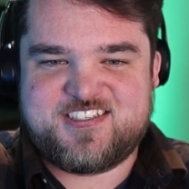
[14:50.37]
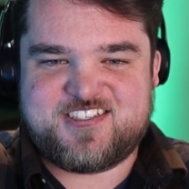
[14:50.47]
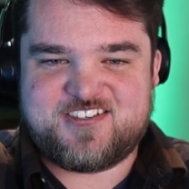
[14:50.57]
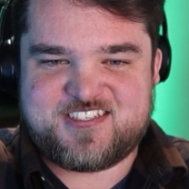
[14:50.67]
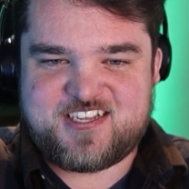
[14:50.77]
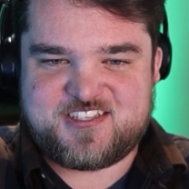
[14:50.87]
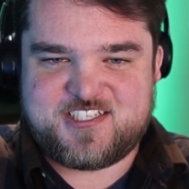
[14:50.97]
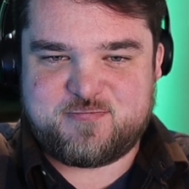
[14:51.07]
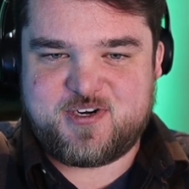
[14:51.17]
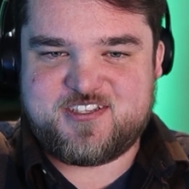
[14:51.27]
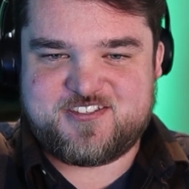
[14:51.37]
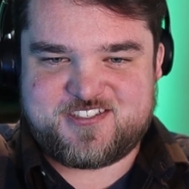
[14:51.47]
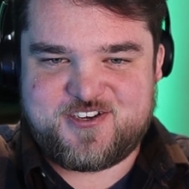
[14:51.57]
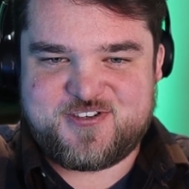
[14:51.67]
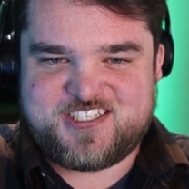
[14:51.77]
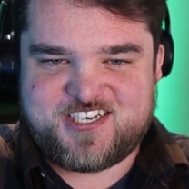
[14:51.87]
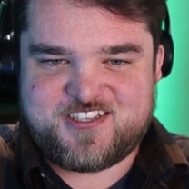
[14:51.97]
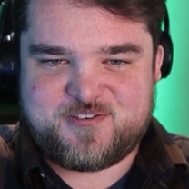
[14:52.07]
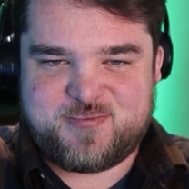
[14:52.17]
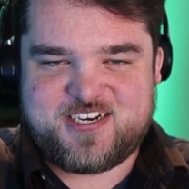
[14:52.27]
Turns out these brothers know each
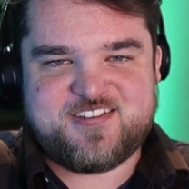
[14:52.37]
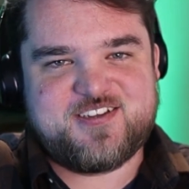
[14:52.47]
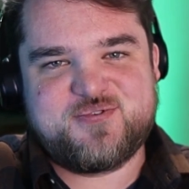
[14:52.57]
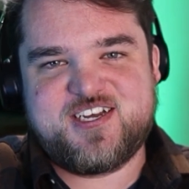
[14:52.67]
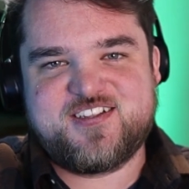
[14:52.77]
other better than we